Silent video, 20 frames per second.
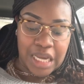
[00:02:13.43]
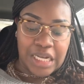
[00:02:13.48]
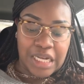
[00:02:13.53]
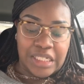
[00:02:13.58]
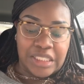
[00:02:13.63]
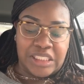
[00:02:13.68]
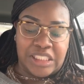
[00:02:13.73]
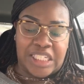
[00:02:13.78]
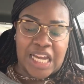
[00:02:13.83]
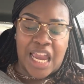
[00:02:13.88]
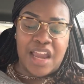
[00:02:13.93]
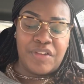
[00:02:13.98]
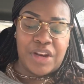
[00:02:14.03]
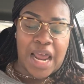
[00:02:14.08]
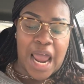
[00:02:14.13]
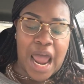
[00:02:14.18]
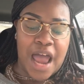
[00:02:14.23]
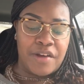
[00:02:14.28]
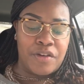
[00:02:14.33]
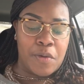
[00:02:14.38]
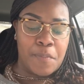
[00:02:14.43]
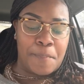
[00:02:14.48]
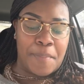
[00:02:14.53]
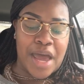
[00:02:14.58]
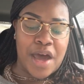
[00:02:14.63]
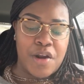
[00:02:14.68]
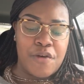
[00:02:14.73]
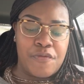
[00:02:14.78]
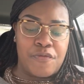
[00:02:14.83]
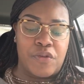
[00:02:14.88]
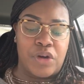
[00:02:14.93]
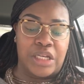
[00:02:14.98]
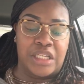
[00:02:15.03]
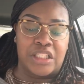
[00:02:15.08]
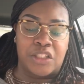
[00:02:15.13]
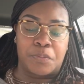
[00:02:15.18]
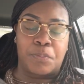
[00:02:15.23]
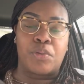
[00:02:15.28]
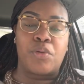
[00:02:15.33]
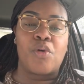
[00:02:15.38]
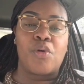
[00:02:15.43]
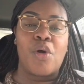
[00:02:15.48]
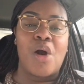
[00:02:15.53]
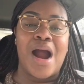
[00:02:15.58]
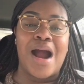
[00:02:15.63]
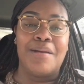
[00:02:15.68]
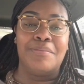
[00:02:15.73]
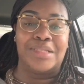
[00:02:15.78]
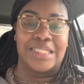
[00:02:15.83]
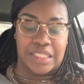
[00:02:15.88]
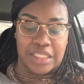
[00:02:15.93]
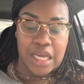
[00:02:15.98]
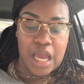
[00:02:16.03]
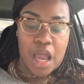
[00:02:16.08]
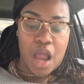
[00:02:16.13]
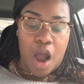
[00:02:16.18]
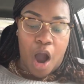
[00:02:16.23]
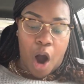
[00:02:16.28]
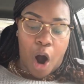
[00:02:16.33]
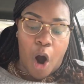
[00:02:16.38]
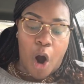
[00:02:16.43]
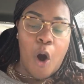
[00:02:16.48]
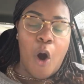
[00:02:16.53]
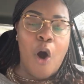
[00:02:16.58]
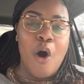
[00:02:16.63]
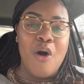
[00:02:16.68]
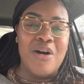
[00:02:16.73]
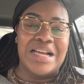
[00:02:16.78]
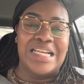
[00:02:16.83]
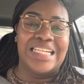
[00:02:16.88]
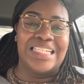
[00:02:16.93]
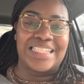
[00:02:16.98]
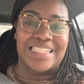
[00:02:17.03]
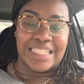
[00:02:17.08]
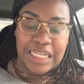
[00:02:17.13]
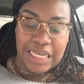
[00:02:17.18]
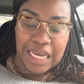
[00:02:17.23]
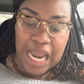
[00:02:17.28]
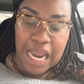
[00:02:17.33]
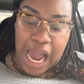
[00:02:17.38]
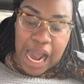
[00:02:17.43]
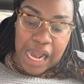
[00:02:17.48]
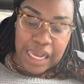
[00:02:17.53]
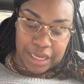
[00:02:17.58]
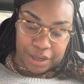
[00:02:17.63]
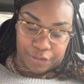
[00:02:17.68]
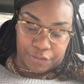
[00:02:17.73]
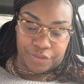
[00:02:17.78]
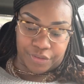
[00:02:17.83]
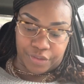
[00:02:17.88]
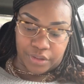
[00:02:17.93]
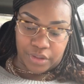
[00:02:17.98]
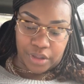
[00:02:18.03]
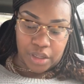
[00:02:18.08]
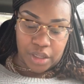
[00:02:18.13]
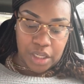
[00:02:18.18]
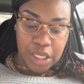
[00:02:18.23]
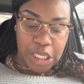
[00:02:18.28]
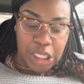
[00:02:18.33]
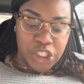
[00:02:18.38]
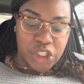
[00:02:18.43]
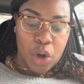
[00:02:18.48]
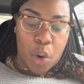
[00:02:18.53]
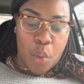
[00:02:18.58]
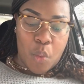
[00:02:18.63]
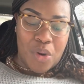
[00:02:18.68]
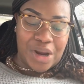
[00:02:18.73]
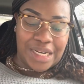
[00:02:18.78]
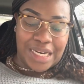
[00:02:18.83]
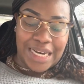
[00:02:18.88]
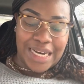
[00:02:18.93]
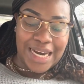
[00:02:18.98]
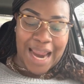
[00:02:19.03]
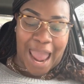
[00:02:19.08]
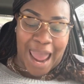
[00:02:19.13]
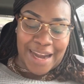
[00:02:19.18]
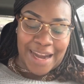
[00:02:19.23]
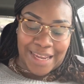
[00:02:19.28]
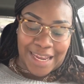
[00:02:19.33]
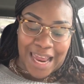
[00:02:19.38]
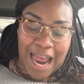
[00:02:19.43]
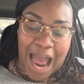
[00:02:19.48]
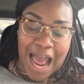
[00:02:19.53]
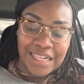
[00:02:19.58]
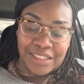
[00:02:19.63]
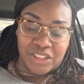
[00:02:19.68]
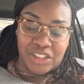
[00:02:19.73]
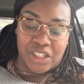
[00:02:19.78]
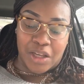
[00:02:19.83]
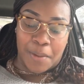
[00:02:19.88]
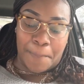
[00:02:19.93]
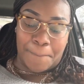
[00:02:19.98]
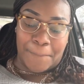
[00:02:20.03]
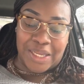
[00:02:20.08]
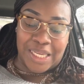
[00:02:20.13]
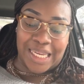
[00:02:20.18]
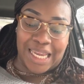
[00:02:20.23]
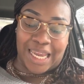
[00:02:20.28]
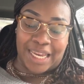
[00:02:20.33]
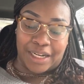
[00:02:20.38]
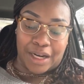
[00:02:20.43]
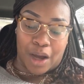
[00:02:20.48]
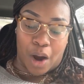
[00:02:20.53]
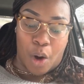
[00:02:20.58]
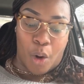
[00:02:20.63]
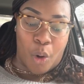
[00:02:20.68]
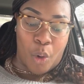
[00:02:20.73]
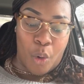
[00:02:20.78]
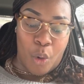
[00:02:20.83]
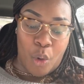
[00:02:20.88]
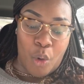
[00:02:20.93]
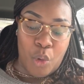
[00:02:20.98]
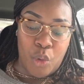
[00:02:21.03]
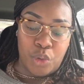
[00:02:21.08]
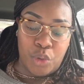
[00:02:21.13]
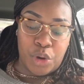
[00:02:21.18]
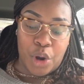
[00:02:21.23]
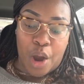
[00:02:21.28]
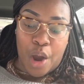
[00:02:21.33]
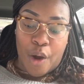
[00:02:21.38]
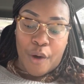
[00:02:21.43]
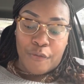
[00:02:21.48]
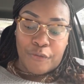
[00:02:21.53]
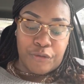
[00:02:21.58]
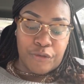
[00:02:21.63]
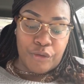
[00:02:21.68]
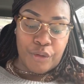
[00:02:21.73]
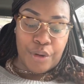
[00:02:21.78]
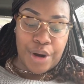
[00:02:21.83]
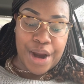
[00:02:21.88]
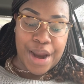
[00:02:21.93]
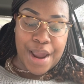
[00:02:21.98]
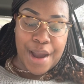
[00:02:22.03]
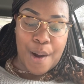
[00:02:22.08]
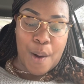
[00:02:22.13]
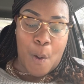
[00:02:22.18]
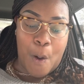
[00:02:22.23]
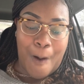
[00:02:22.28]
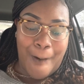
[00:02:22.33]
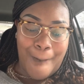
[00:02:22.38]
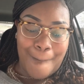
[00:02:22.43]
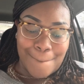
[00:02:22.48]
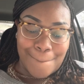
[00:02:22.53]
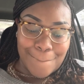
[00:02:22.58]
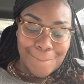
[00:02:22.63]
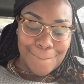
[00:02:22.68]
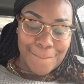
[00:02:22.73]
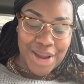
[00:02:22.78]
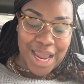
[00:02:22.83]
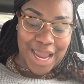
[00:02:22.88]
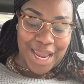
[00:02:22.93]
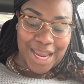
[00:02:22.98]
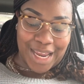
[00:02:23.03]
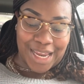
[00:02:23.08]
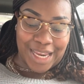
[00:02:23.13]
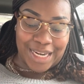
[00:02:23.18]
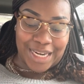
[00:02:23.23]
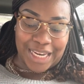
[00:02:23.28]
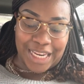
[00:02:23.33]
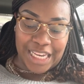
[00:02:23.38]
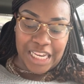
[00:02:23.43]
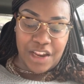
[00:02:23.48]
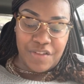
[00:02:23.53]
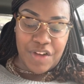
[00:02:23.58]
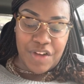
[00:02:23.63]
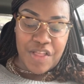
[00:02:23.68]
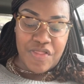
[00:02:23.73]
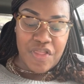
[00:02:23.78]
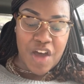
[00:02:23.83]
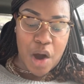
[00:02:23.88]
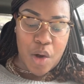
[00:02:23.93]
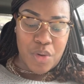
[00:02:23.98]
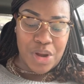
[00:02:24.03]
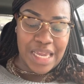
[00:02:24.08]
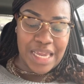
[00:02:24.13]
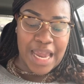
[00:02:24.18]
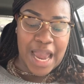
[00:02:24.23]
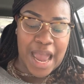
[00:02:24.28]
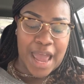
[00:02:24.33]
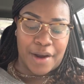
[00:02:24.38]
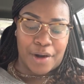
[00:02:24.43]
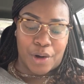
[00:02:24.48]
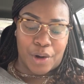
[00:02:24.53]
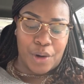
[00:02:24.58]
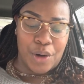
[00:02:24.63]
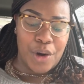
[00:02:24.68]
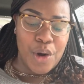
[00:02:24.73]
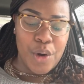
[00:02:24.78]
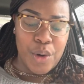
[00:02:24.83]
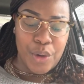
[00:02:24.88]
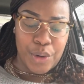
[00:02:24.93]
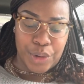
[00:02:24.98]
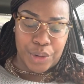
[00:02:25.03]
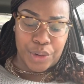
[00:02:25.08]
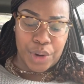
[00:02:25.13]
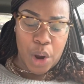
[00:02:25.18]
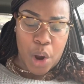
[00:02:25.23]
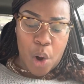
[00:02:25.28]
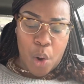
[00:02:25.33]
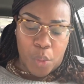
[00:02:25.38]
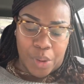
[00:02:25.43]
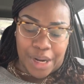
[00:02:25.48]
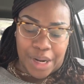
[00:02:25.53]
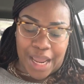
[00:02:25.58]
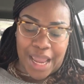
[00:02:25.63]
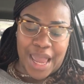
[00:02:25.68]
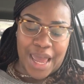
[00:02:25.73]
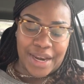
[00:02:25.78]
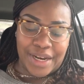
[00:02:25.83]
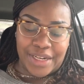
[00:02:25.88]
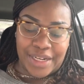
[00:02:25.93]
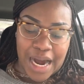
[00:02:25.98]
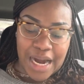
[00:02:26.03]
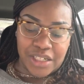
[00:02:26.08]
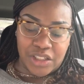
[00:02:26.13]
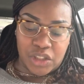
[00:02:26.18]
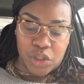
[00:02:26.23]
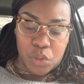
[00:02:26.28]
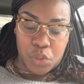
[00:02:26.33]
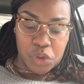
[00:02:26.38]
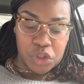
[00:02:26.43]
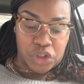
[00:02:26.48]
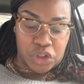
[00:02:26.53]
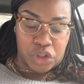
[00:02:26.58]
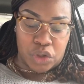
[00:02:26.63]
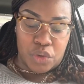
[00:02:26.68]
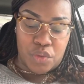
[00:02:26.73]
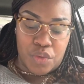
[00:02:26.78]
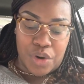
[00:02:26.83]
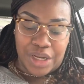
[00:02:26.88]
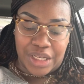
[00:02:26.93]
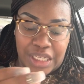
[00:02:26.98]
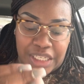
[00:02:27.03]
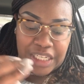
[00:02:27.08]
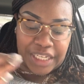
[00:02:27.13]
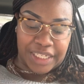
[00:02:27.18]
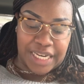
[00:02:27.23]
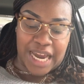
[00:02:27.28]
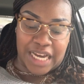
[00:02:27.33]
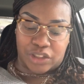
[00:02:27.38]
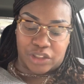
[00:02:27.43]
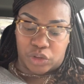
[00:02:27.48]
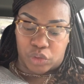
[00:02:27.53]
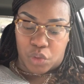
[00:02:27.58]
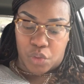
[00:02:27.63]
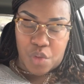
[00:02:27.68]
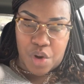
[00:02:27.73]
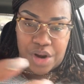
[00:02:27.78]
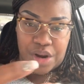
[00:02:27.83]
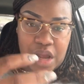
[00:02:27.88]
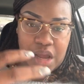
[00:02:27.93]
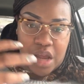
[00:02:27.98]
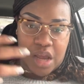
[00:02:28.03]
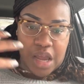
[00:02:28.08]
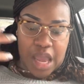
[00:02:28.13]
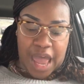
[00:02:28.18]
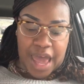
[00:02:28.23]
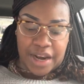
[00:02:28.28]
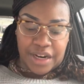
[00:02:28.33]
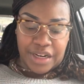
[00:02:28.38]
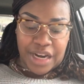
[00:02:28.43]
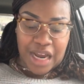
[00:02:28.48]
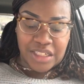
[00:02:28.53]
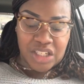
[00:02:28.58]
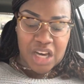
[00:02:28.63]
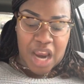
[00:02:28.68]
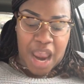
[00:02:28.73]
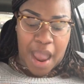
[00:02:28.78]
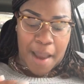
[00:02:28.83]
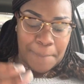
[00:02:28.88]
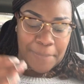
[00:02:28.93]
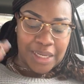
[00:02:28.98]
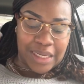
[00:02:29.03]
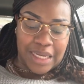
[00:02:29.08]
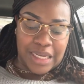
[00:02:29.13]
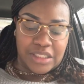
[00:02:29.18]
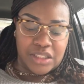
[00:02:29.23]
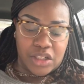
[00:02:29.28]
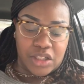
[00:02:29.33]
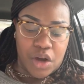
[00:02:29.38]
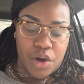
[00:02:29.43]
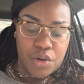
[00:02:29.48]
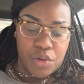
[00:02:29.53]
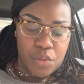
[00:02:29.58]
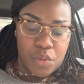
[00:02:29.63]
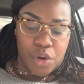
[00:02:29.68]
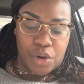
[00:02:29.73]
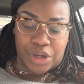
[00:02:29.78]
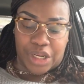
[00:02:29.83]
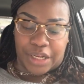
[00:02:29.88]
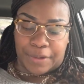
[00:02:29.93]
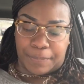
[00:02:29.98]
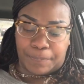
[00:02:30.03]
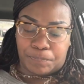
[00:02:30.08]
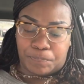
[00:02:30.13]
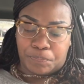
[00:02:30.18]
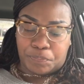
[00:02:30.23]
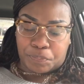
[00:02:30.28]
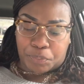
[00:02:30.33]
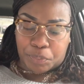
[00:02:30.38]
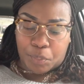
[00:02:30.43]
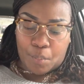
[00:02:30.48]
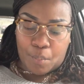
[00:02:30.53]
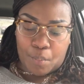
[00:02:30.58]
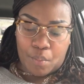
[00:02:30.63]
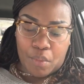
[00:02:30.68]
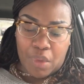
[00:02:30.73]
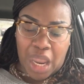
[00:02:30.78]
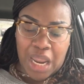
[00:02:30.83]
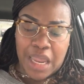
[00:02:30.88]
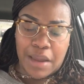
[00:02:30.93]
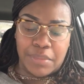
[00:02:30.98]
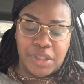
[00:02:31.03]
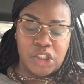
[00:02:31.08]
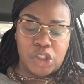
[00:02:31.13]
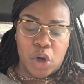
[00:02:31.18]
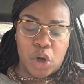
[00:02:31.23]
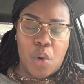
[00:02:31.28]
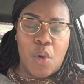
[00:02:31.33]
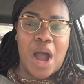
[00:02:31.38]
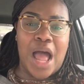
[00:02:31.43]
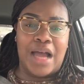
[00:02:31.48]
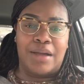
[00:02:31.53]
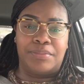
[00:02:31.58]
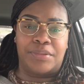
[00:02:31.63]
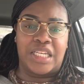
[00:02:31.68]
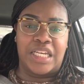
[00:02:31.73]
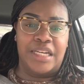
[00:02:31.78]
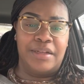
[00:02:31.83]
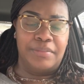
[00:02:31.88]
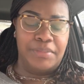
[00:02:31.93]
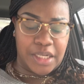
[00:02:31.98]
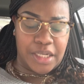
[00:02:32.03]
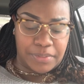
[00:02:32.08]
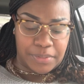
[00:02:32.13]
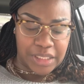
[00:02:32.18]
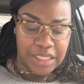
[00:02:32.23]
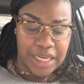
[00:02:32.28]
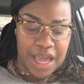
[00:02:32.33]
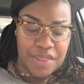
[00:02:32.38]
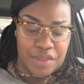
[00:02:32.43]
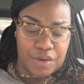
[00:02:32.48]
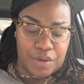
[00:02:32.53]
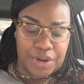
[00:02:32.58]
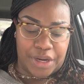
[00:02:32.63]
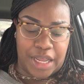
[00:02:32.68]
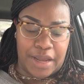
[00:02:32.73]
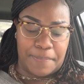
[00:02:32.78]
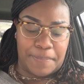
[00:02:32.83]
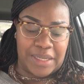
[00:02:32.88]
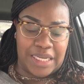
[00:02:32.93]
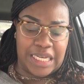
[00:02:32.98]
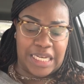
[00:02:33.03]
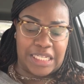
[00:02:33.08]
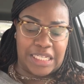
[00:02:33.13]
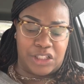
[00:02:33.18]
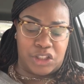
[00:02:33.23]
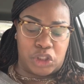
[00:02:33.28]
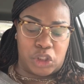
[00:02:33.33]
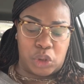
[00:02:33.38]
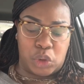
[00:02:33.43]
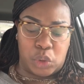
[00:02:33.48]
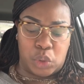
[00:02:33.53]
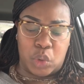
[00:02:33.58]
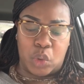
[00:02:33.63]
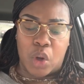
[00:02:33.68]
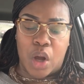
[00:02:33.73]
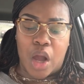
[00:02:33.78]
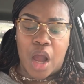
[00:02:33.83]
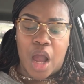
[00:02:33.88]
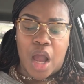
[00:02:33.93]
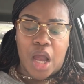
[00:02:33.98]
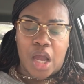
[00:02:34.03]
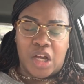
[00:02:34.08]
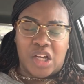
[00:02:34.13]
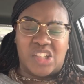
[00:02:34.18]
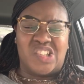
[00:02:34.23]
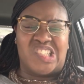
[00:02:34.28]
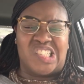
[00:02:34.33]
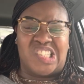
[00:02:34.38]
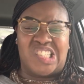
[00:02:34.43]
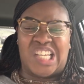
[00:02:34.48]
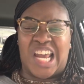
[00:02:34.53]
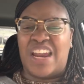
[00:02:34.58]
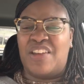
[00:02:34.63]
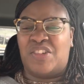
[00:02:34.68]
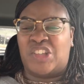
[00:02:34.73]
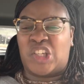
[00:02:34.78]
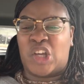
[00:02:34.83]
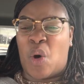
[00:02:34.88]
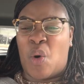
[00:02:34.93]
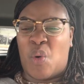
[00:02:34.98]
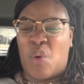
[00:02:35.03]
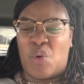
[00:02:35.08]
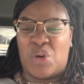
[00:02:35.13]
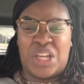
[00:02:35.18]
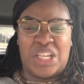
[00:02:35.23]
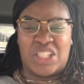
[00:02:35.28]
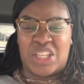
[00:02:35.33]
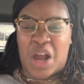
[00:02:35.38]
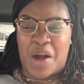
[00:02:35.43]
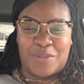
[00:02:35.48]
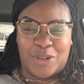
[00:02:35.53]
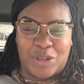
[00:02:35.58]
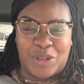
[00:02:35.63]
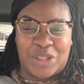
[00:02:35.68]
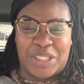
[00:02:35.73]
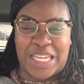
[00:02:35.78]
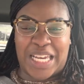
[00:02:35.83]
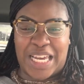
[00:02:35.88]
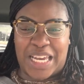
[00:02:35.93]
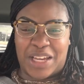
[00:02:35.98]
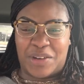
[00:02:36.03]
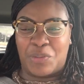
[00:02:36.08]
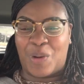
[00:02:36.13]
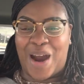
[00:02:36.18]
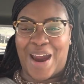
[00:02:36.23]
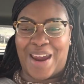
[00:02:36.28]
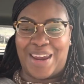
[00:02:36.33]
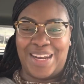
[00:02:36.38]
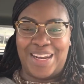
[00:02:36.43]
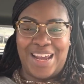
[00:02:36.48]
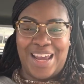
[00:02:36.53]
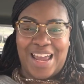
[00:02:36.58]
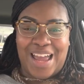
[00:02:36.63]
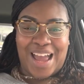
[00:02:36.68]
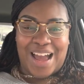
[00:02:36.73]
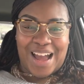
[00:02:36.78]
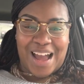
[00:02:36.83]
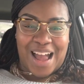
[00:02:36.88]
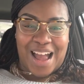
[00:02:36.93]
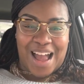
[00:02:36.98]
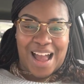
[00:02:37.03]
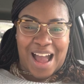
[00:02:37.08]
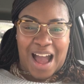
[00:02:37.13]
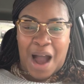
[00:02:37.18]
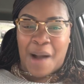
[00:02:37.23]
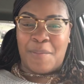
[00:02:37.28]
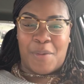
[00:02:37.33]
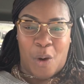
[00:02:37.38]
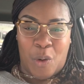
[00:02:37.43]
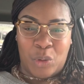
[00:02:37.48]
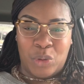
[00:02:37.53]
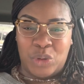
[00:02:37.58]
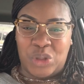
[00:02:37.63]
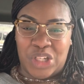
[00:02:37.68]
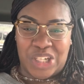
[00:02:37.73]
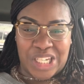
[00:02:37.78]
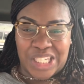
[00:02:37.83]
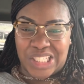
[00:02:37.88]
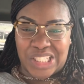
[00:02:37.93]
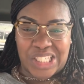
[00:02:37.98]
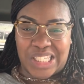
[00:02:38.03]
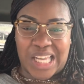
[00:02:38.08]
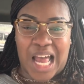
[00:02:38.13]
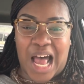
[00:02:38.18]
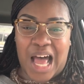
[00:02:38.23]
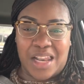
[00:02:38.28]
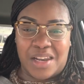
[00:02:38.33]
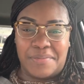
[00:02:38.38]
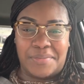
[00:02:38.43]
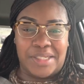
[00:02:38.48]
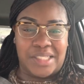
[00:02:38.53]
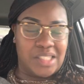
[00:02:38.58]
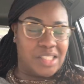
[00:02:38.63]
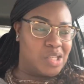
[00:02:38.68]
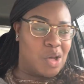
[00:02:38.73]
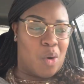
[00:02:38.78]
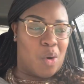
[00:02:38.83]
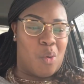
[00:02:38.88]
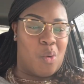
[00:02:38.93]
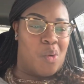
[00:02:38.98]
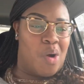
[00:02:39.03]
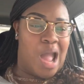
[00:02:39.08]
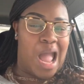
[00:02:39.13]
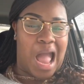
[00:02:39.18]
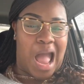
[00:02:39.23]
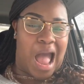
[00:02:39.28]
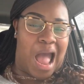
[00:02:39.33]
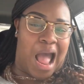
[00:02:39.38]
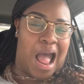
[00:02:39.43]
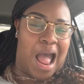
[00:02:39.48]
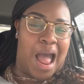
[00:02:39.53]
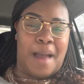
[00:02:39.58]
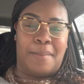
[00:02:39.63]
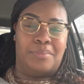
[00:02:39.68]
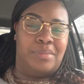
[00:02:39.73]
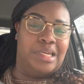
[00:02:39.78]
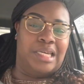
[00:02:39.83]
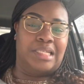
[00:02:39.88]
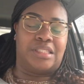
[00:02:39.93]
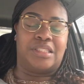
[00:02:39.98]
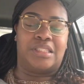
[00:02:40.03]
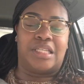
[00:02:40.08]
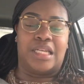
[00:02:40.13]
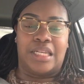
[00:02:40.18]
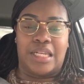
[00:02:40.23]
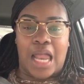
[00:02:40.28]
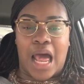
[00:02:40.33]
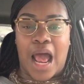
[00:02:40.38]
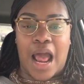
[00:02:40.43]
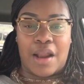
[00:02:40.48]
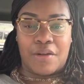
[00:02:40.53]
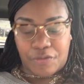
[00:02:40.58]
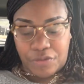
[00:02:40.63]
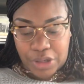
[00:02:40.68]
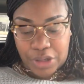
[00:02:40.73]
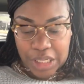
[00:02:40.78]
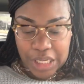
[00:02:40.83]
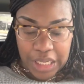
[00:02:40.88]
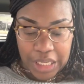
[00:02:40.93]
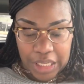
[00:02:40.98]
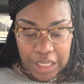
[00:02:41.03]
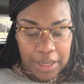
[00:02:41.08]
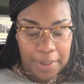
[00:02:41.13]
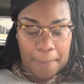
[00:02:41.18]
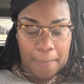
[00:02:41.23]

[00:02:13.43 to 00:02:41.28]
David had to battle for his promise all his life. So when he had gotten to be an old, frail man, even though he had heard what Adonijah was doing in the natural, what Adonijah had begun to go to work, and him and Joab teamed up together, and they began to, David's old, he's almost dead, right? I'm older than Solomon, so I'm next in line for king.